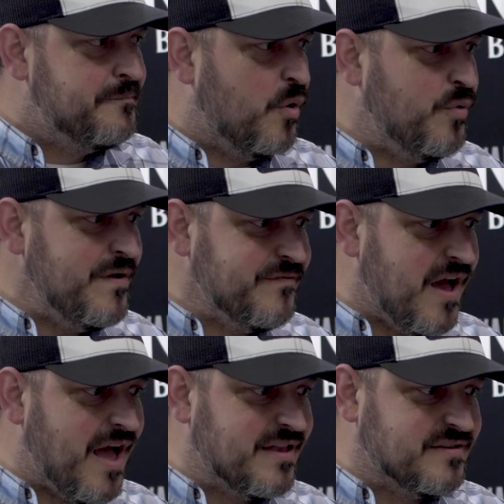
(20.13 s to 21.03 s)
But we've
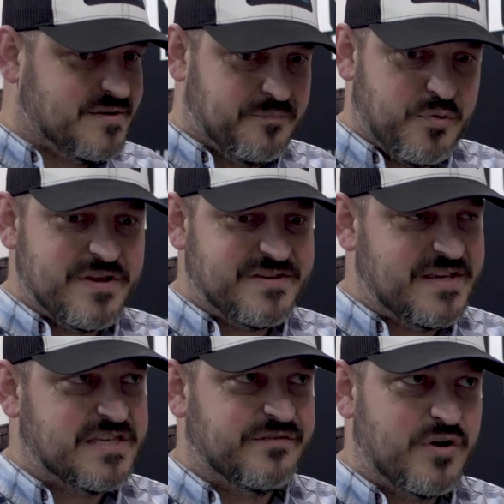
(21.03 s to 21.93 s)
got some pretty
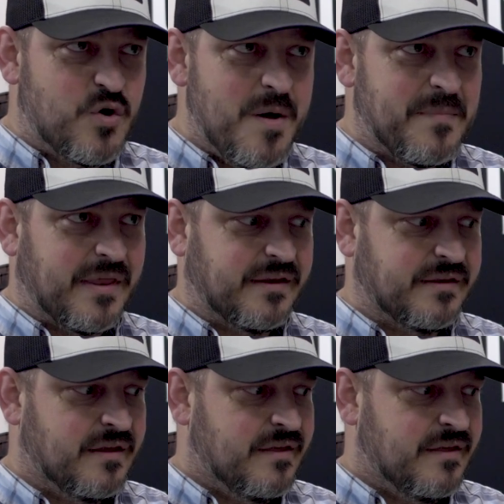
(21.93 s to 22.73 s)
sensitive equipment